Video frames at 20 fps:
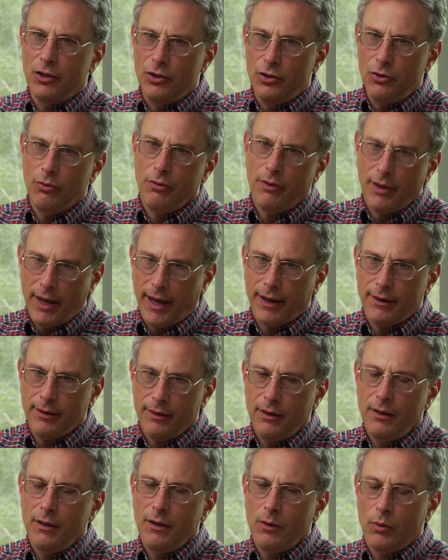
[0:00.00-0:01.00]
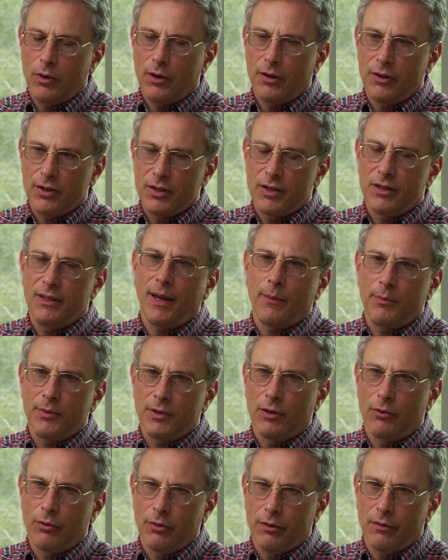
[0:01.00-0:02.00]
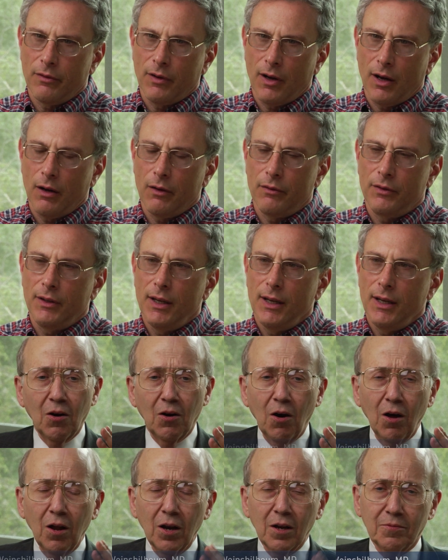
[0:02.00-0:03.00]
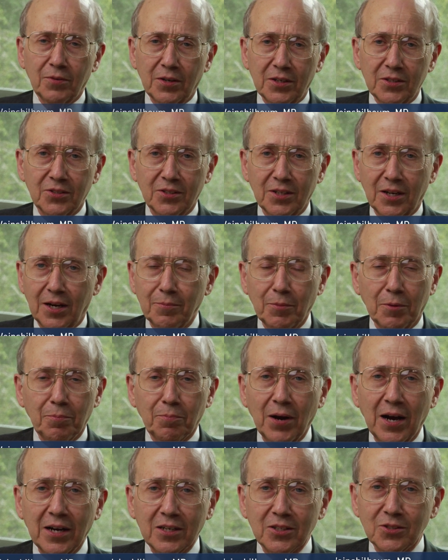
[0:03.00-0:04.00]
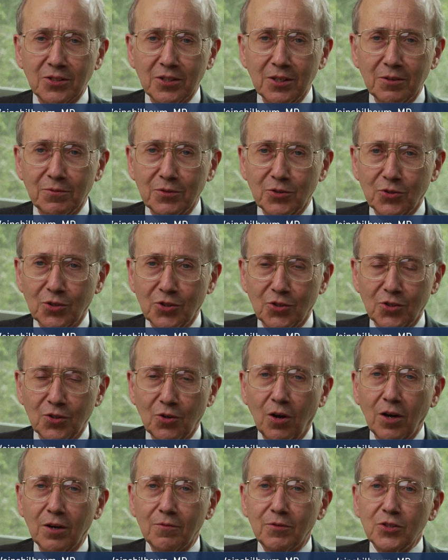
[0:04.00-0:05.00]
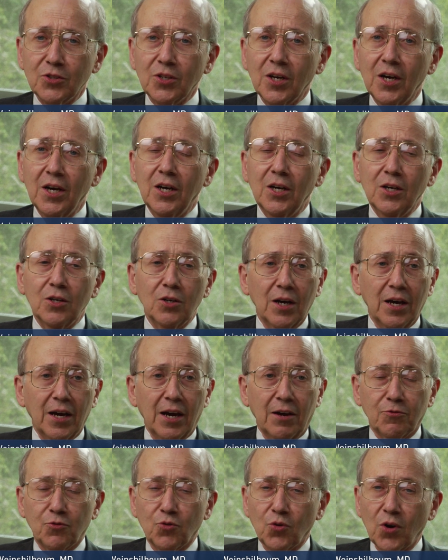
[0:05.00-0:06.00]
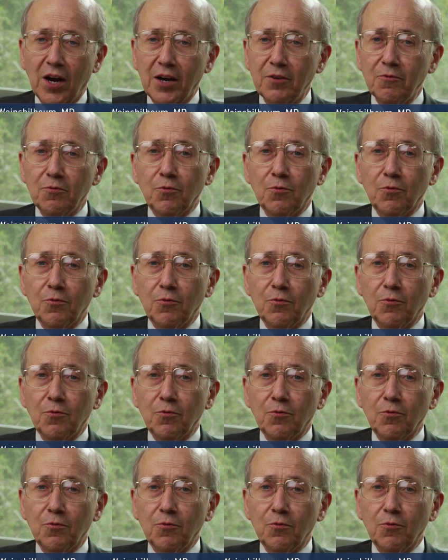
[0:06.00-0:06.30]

do that? What are the steps that are involved? All of us, and I'm a practicing physician, all of us have tried